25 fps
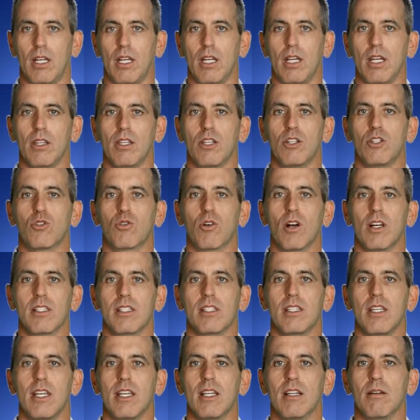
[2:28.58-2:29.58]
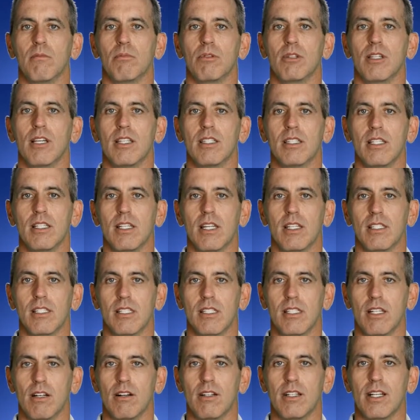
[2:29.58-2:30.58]
The trustee completes the
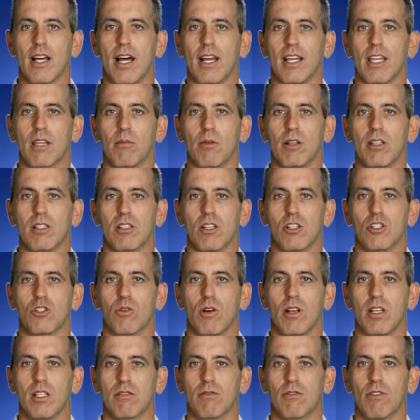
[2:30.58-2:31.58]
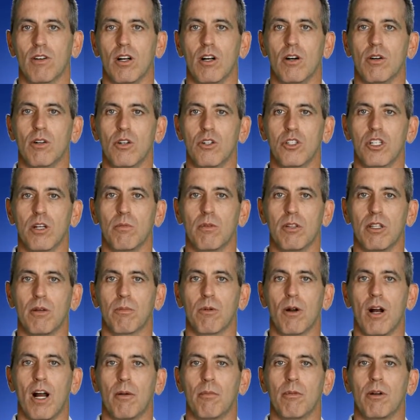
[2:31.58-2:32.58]
necessary documents to transfer ownership of the
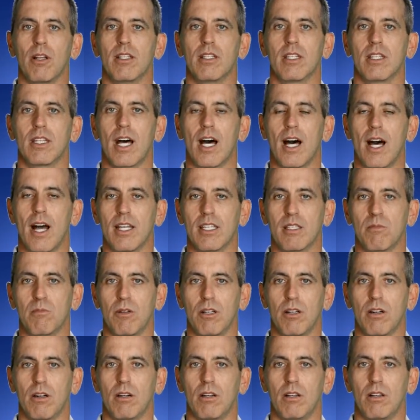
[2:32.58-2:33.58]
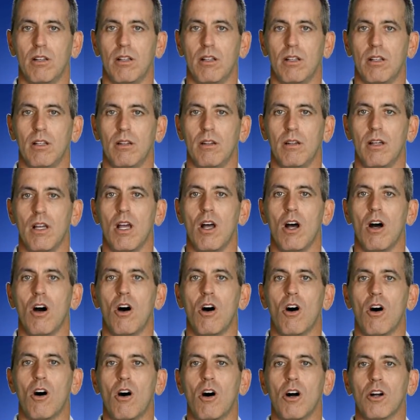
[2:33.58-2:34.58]
property to the highest bidder.
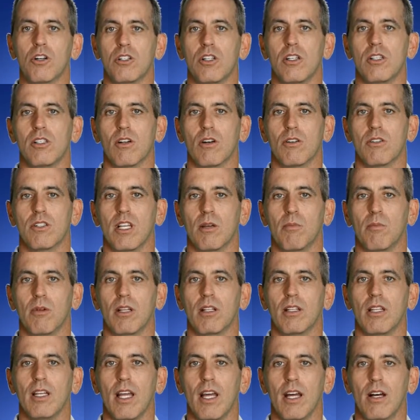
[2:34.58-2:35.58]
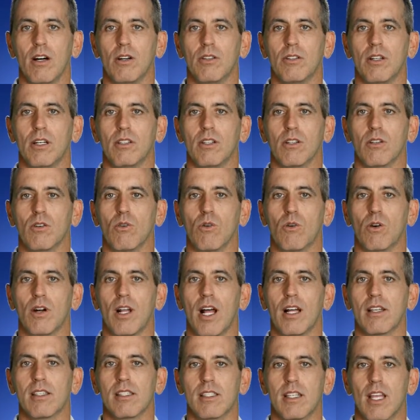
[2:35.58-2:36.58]
Auctions are typically held on the
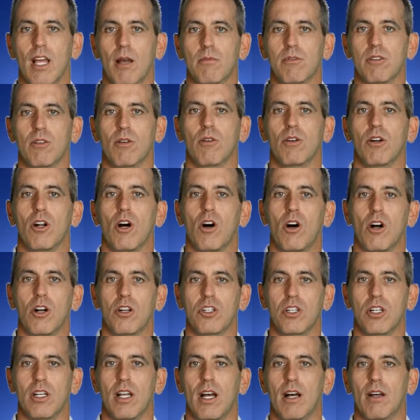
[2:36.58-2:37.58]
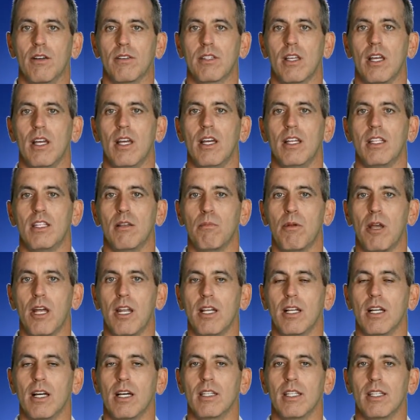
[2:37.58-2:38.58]
courthouse steps or an auction house,
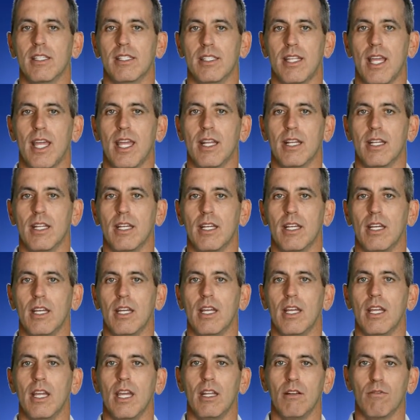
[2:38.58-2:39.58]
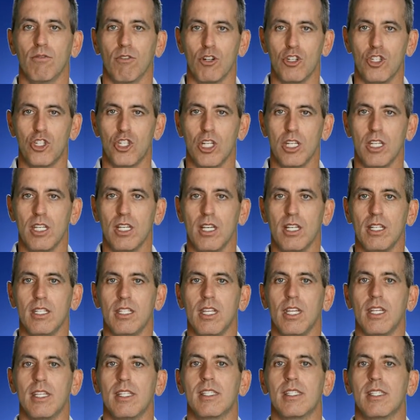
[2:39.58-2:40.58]
depending on the state. In Virginia and
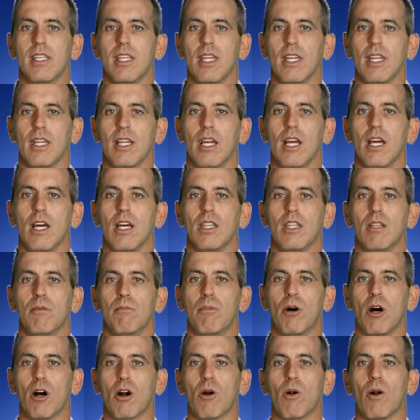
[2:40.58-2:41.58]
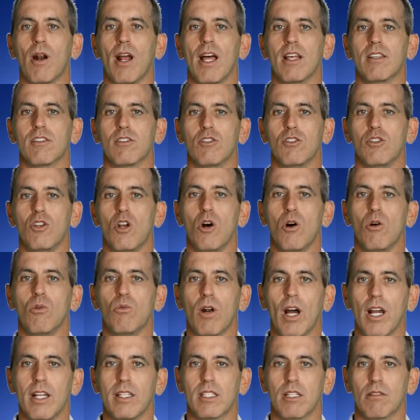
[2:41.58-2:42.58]
D.C., the borrower has no
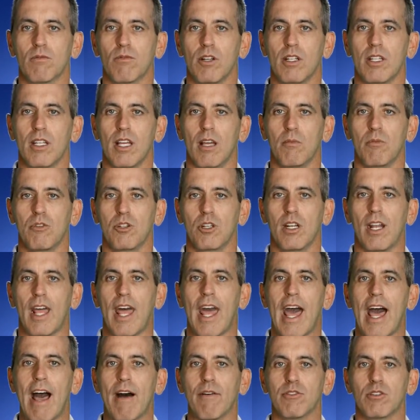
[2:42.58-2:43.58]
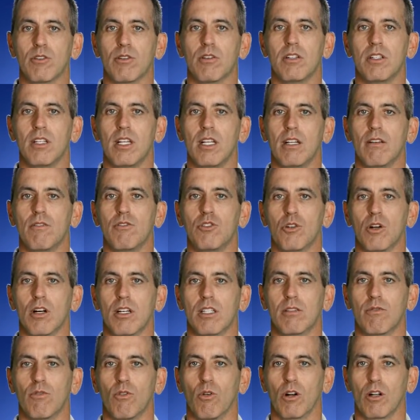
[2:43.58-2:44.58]
rights of redemption after a deed of trust
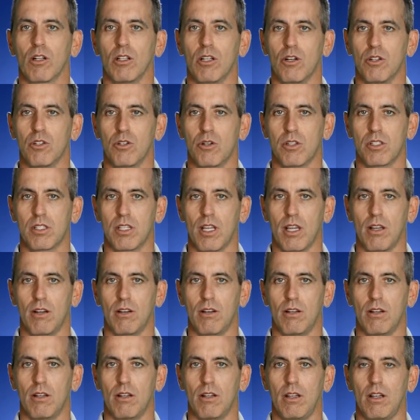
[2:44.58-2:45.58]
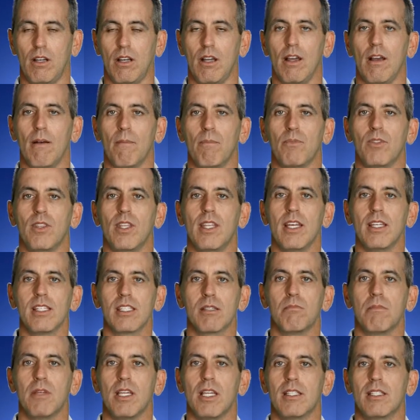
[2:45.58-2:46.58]
foreclosure sale. This
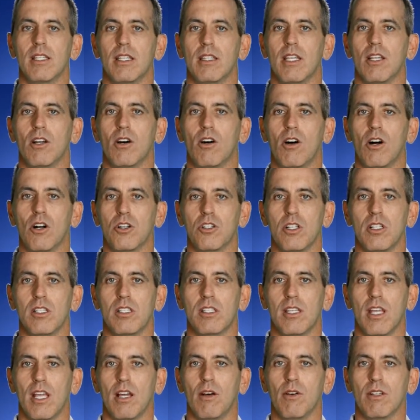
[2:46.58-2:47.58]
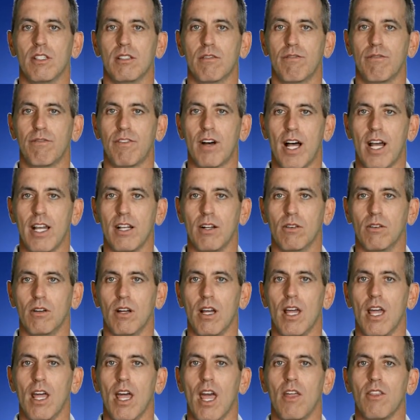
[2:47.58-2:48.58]
means that the auction sale is final
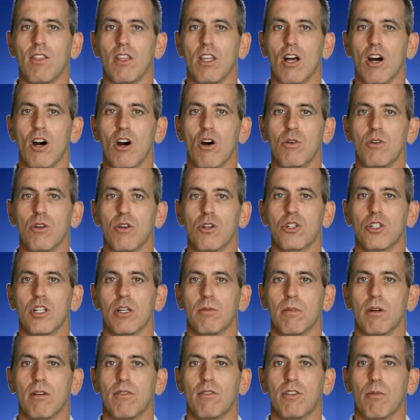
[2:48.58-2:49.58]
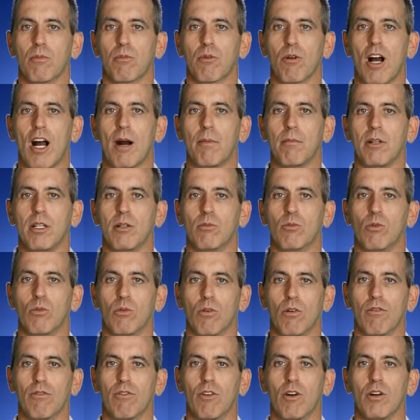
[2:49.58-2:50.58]
and the ownership of the property will
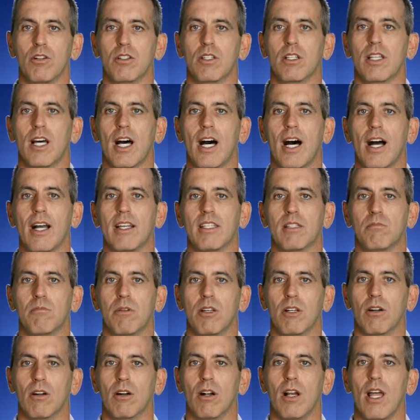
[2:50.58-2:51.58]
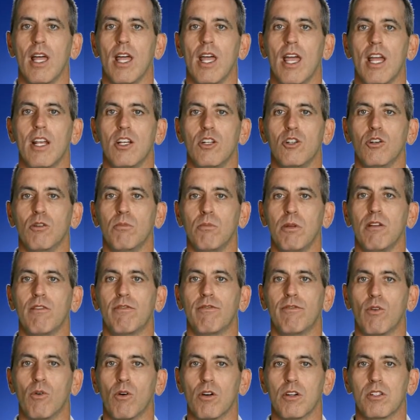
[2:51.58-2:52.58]
revert to the highest bidder and you'll be
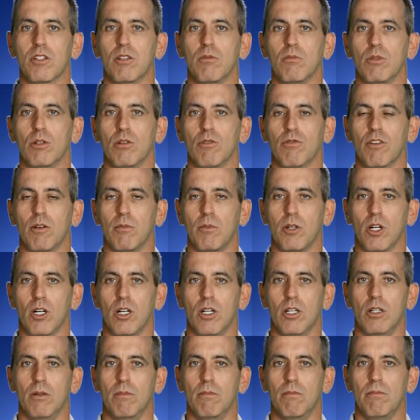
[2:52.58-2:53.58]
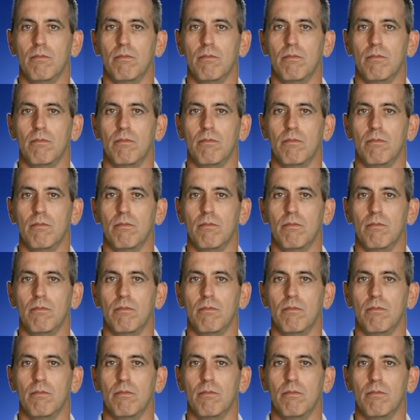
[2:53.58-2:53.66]
forced to move from your home.